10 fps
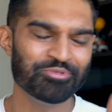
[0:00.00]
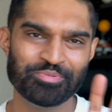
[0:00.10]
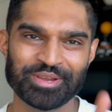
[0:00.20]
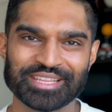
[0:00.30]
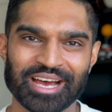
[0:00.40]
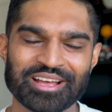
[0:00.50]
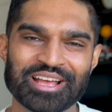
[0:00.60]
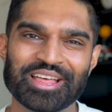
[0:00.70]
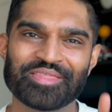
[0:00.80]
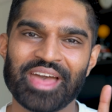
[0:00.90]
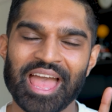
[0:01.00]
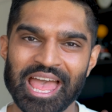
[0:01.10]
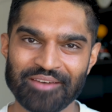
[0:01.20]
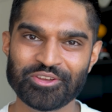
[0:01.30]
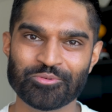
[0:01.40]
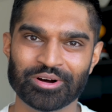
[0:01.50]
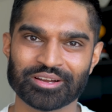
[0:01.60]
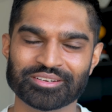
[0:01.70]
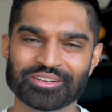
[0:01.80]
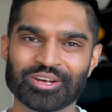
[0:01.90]
me repeat that. The heavier
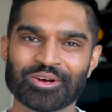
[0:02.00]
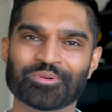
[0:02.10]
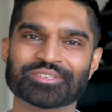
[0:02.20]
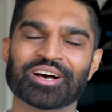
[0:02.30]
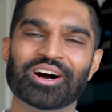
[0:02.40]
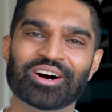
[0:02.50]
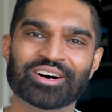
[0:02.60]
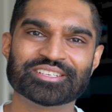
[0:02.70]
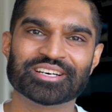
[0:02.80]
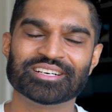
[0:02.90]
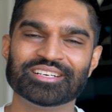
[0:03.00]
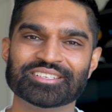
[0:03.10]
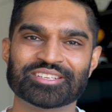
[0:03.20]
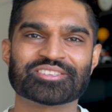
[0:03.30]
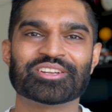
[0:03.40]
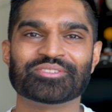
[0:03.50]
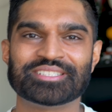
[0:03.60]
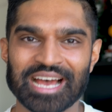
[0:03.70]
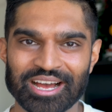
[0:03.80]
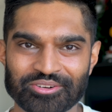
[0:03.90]
one was harder to slow
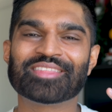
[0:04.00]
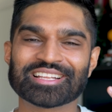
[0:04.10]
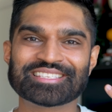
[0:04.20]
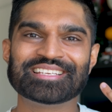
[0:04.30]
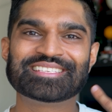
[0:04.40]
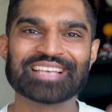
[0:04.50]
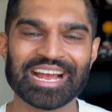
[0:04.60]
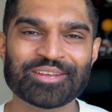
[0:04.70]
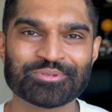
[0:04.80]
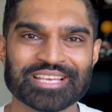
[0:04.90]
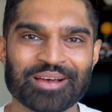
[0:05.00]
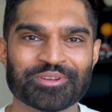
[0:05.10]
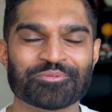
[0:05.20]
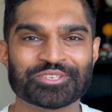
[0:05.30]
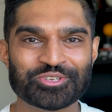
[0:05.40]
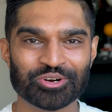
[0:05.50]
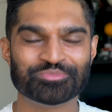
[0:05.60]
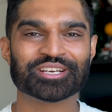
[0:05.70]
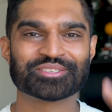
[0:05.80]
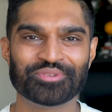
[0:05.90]
down. And that's exactly what's happening when two
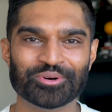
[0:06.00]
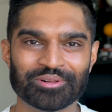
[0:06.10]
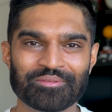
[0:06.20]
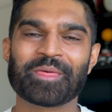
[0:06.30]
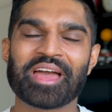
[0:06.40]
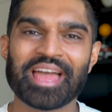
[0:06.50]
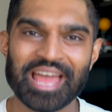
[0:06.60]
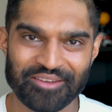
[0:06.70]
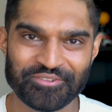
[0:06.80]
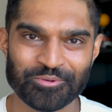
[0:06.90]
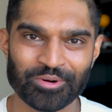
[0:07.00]
objects fall. The heavier